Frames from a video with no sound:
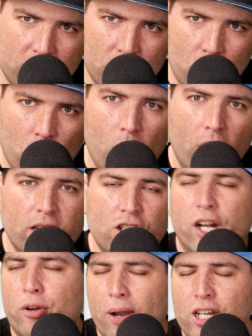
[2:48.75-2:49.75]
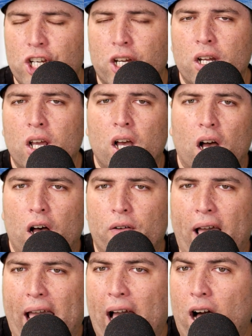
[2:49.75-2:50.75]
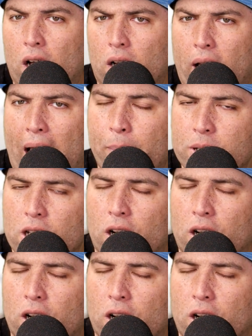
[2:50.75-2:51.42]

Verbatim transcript: I can just do one generation of uh,